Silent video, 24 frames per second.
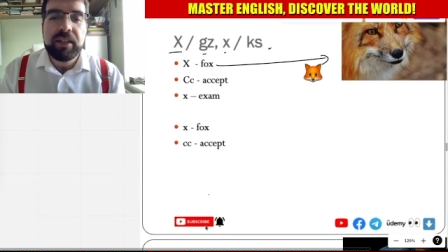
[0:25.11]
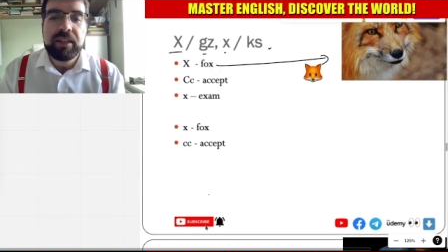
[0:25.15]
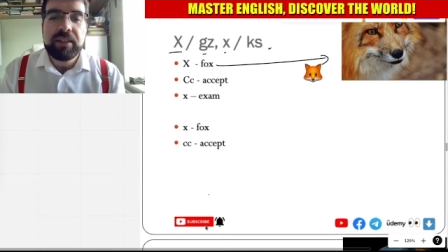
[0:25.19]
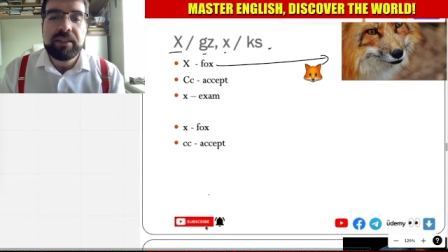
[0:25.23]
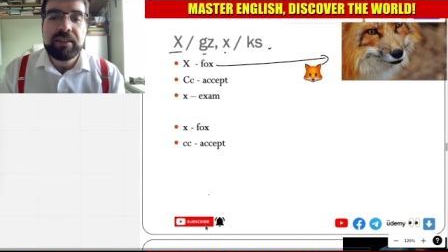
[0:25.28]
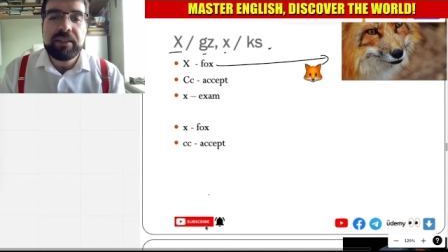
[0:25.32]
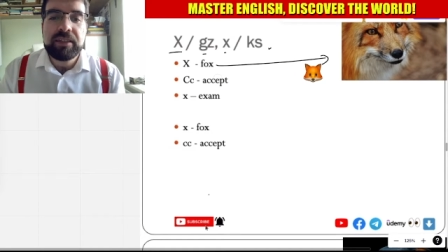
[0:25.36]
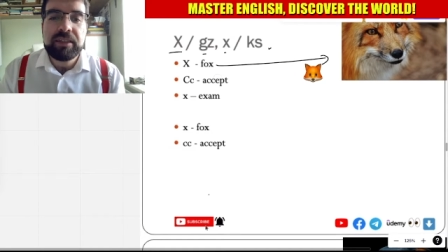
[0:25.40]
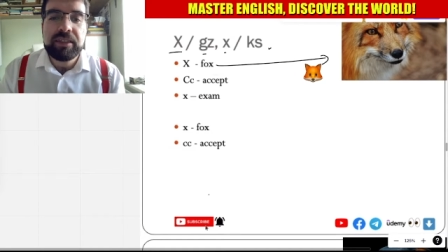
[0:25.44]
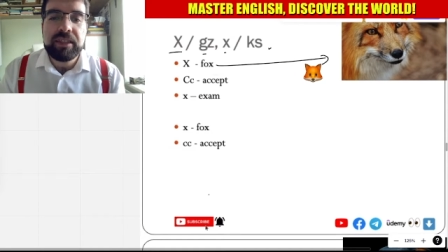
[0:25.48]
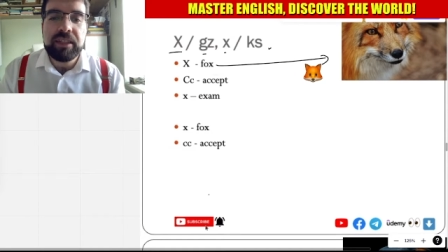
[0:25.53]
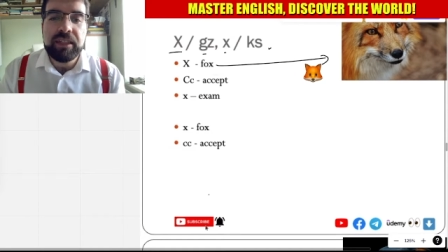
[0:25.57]

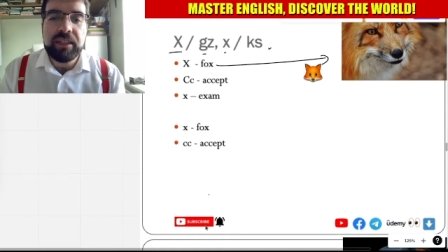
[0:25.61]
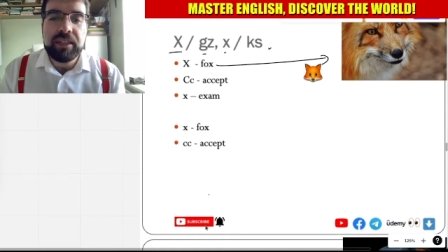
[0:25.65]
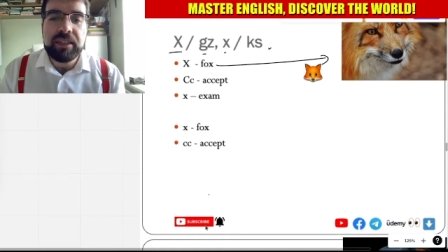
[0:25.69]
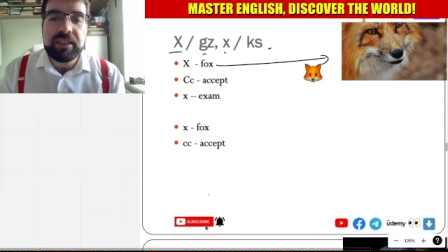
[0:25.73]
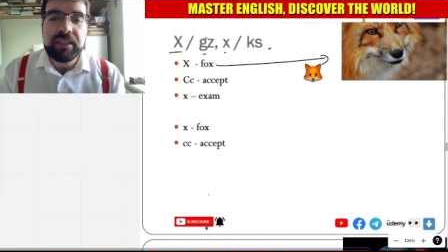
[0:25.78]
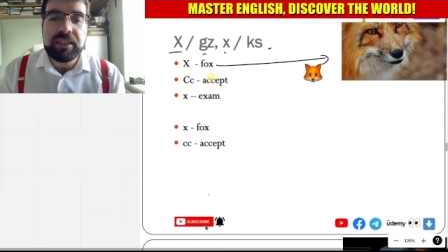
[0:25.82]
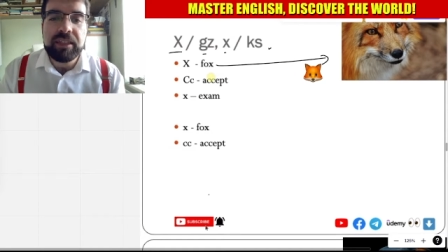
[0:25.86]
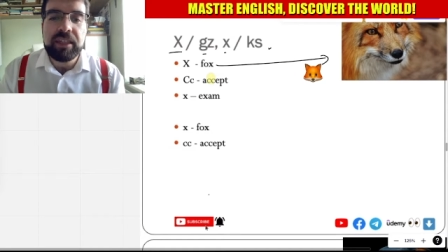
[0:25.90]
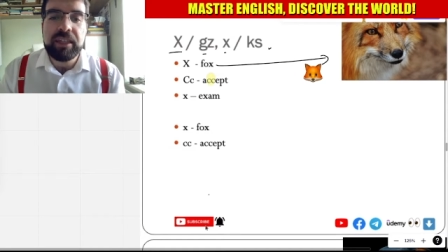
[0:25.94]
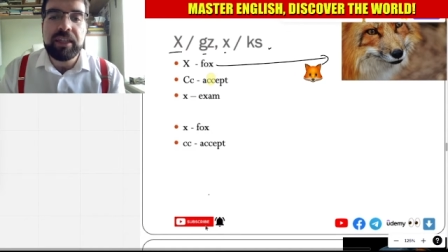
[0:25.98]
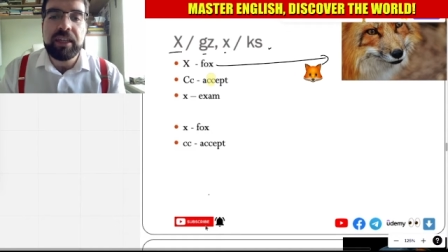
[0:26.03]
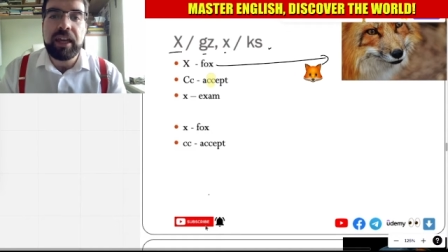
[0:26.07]

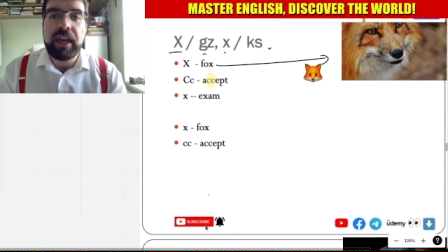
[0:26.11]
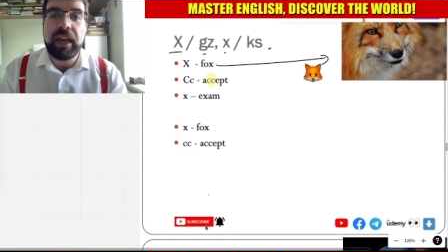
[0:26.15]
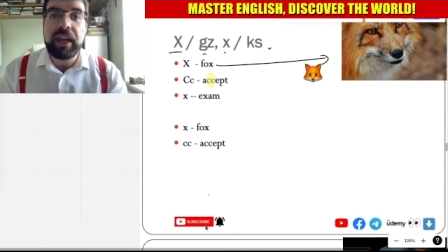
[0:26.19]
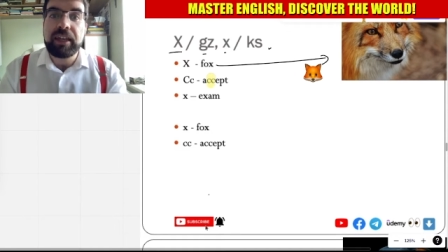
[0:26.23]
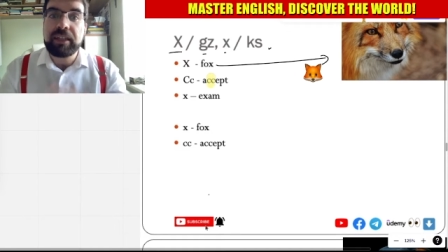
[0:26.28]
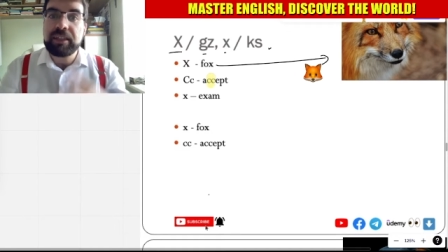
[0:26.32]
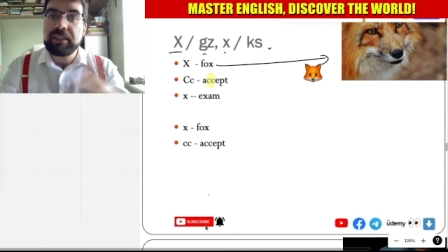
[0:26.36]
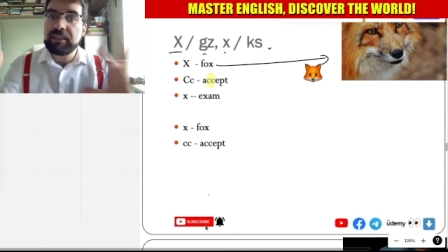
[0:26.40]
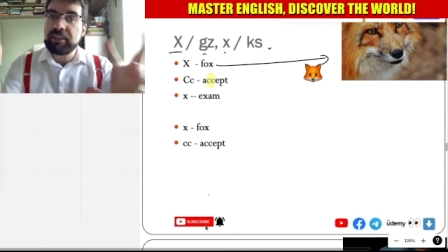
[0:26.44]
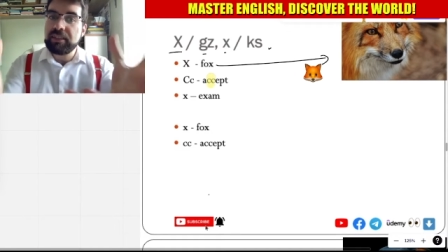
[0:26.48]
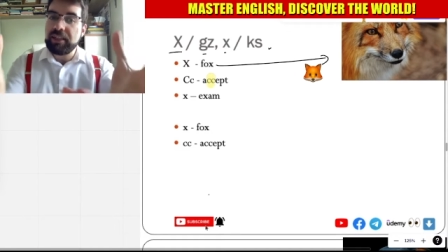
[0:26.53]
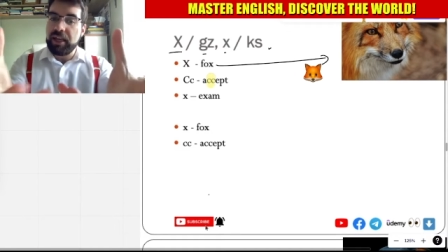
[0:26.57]
CC,
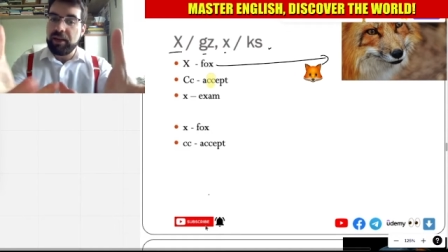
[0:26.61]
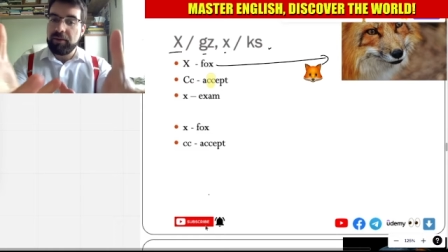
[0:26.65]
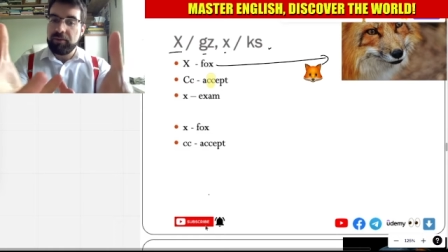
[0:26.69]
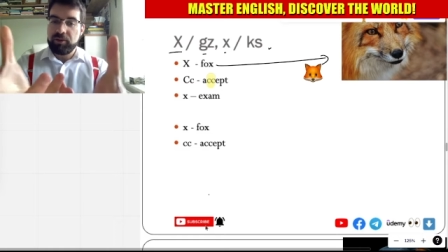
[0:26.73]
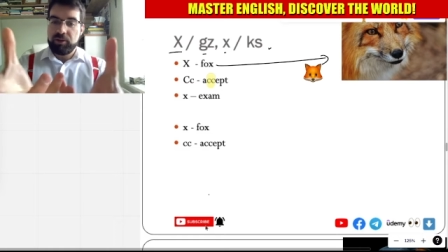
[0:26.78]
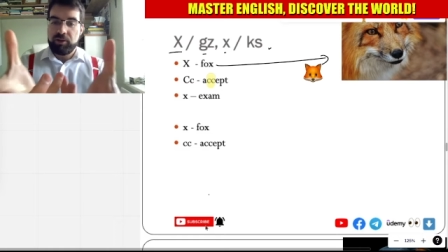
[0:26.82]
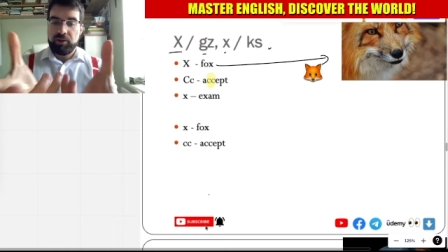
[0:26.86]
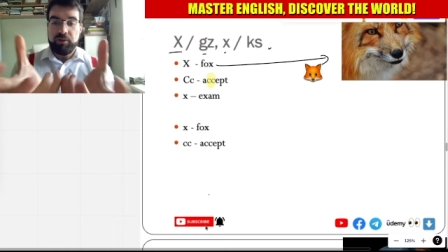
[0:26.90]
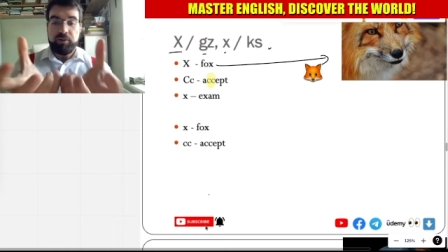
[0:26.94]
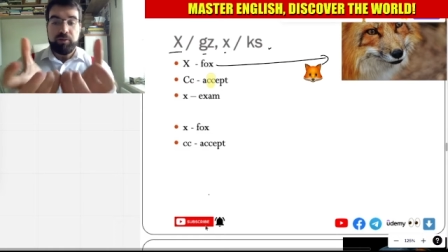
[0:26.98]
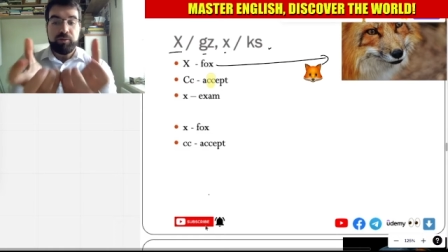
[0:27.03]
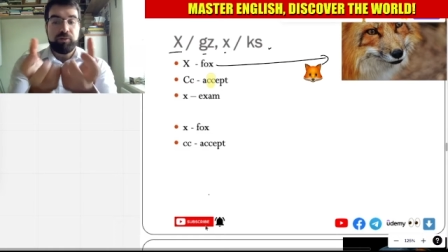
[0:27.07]
accept.